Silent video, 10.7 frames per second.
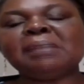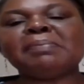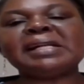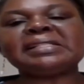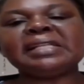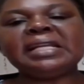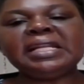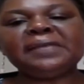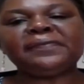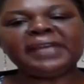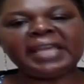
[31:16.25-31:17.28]
but still
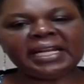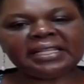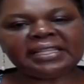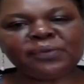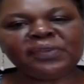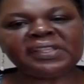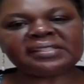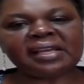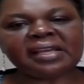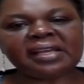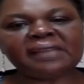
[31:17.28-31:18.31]
live healthy with the
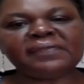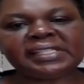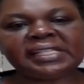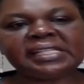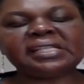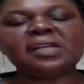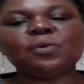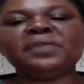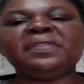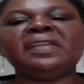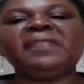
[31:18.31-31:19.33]
services
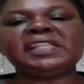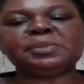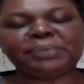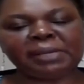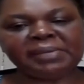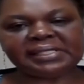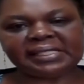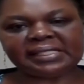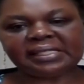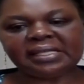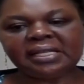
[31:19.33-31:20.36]
within these premises.